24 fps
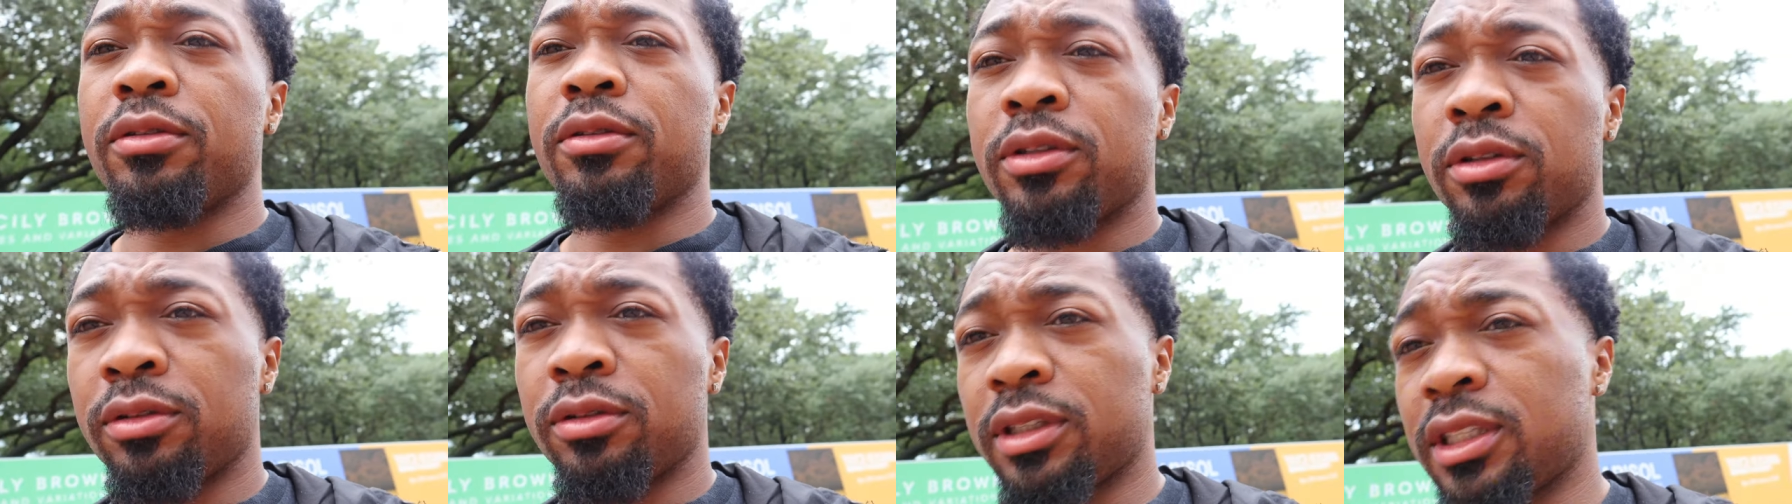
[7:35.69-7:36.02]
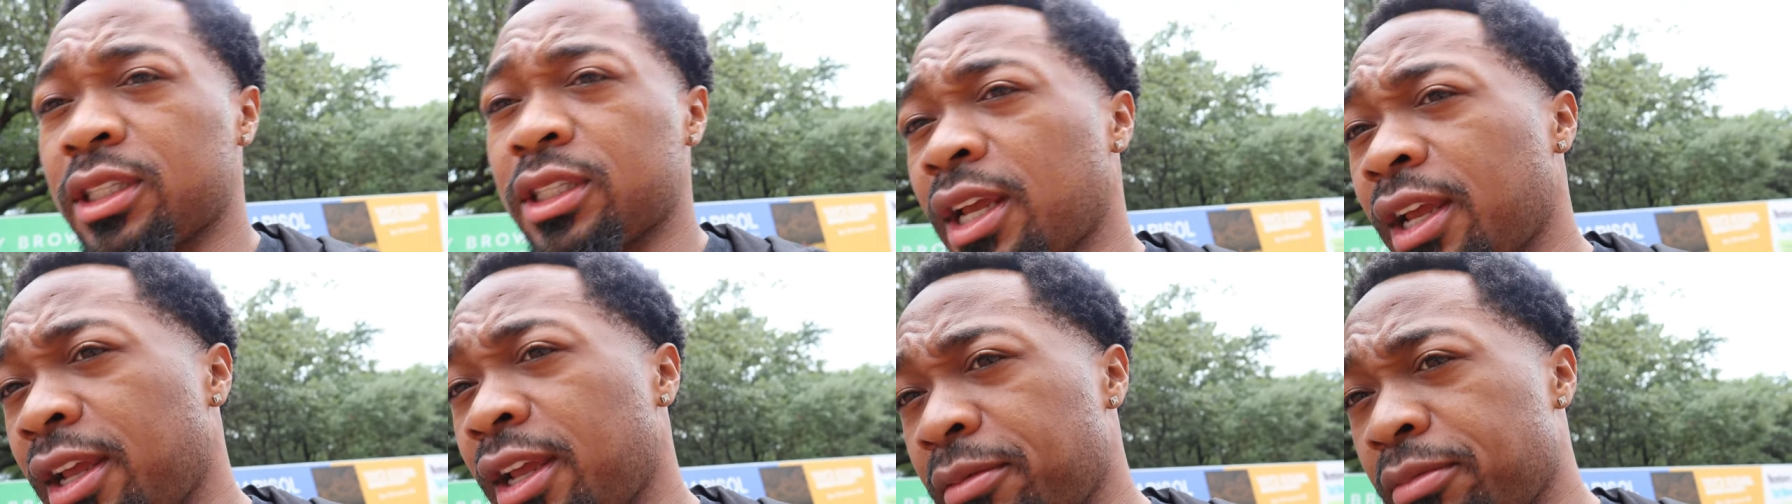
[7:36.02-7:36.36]
We was gonna
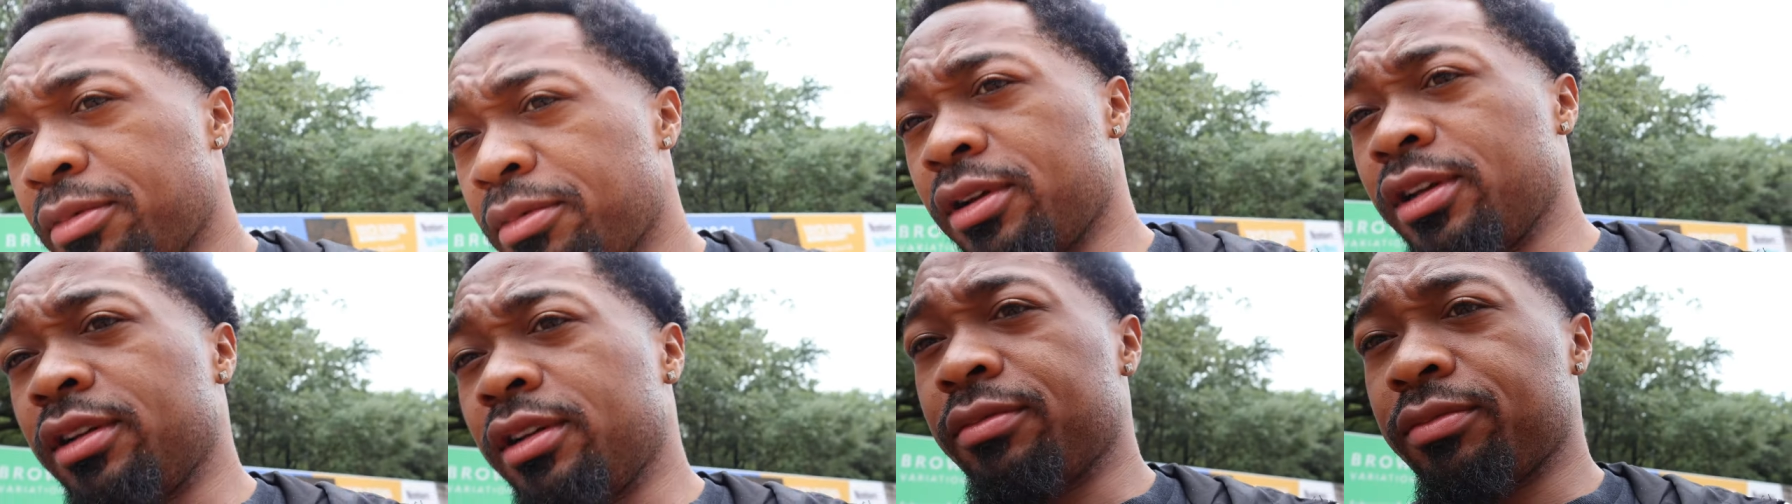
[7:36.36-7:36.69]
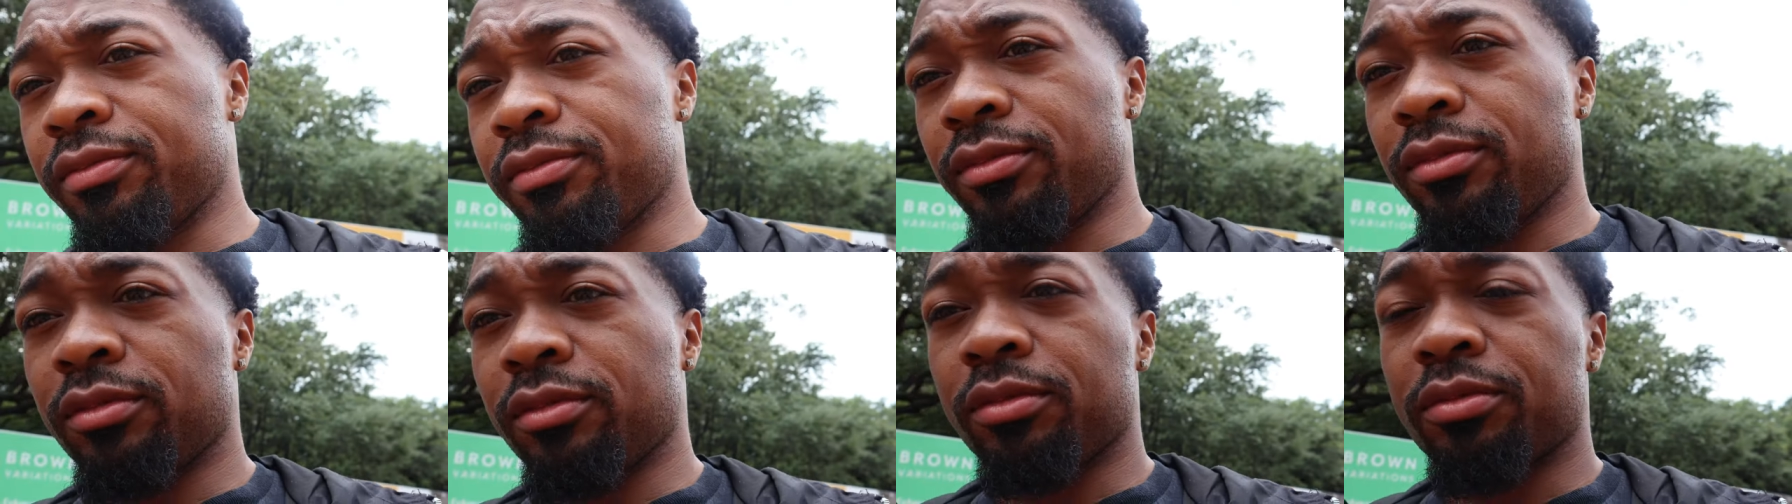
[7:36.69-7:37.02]
stay, but
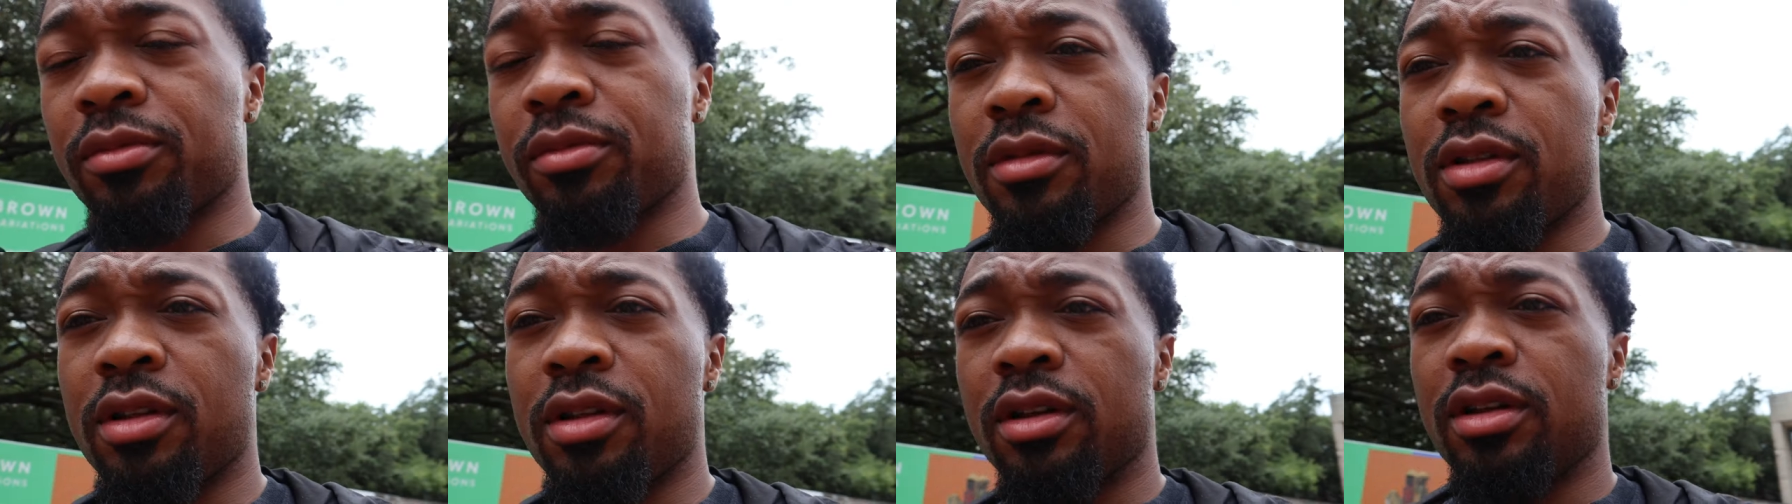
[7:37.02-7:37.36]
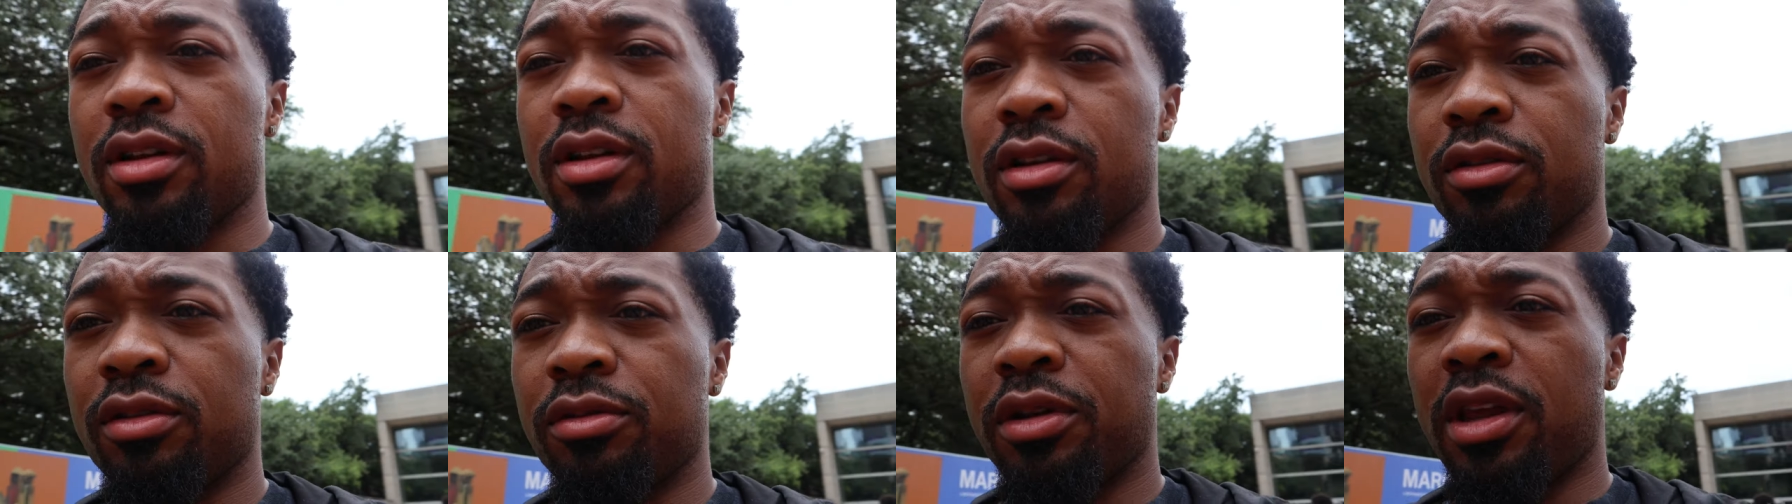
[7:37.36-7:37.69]

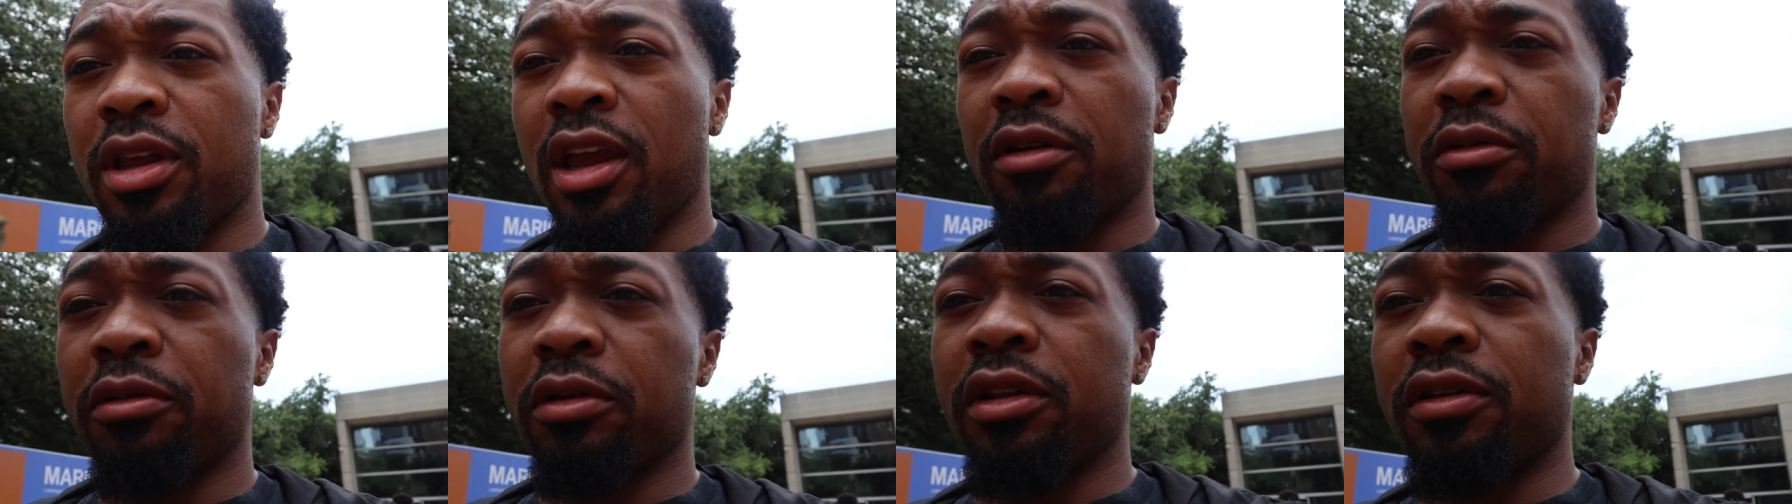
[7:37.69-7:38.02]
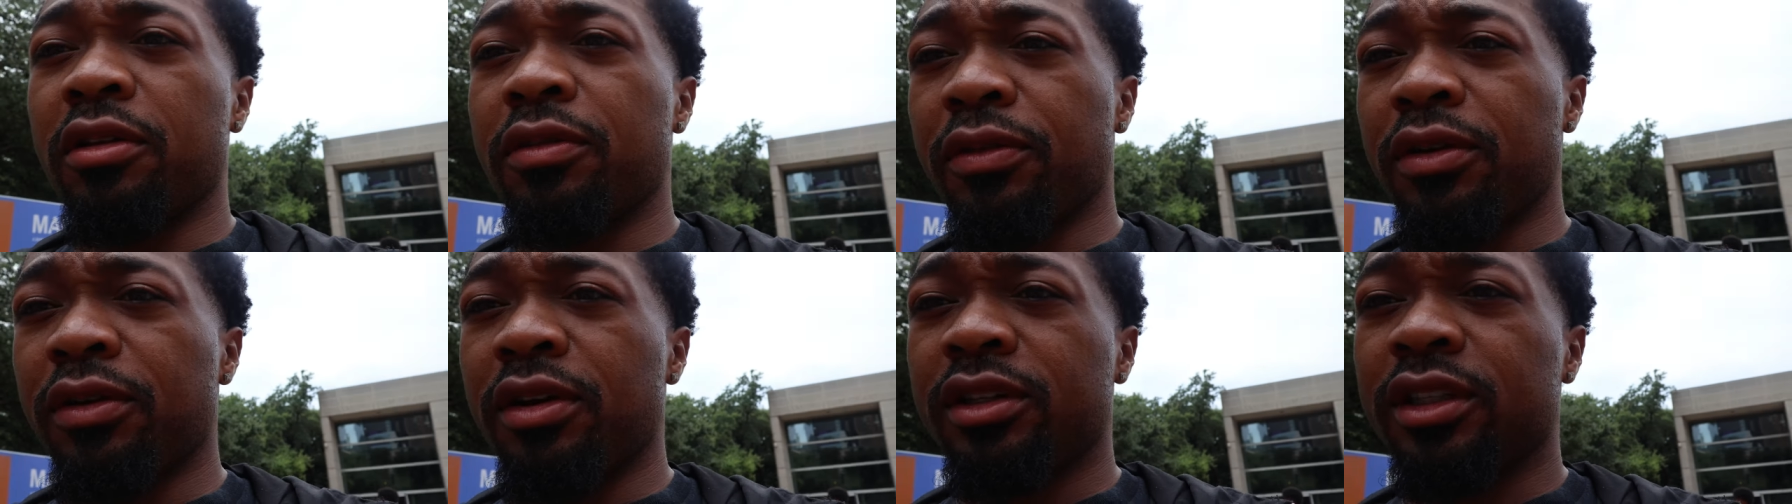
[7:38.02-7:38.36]
we can't
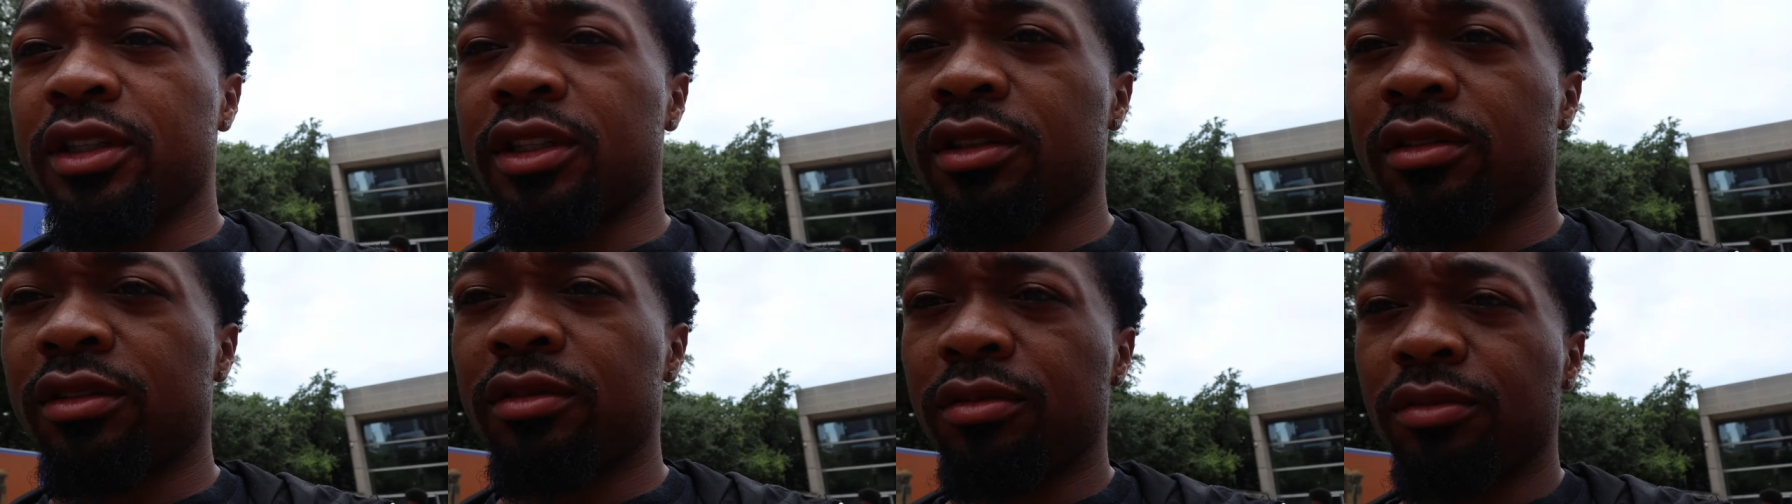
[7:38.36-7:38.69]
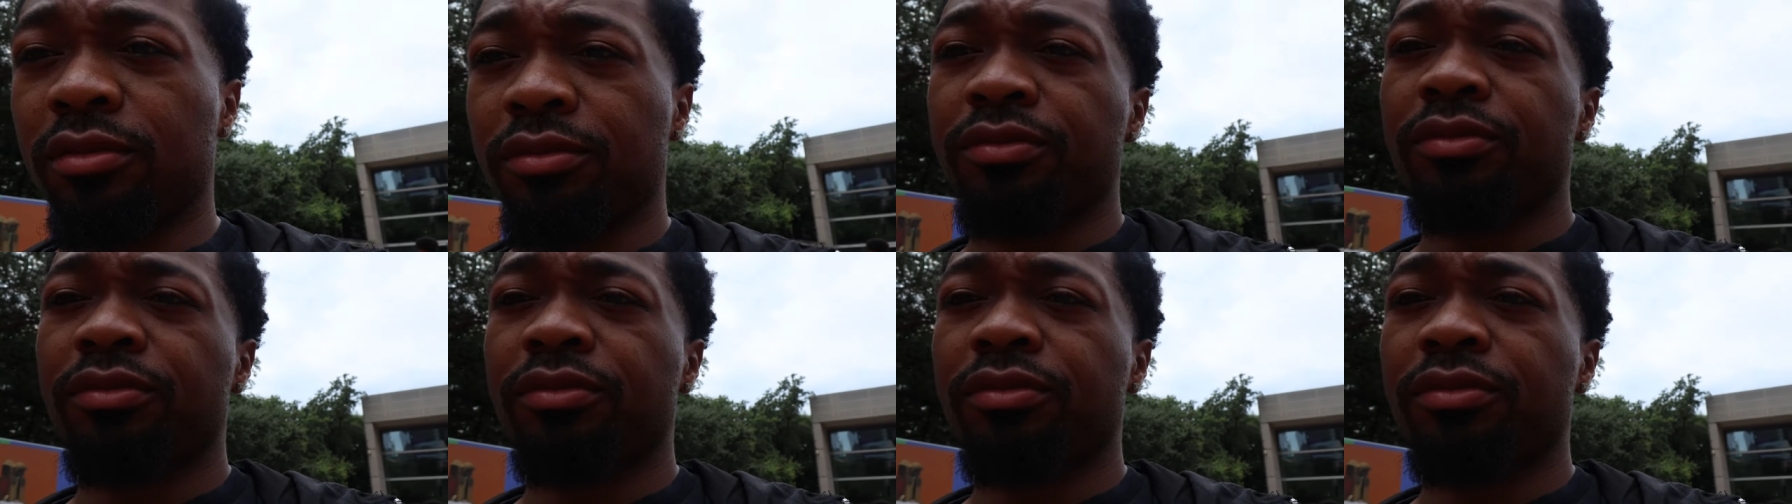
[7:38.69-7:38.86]
really function.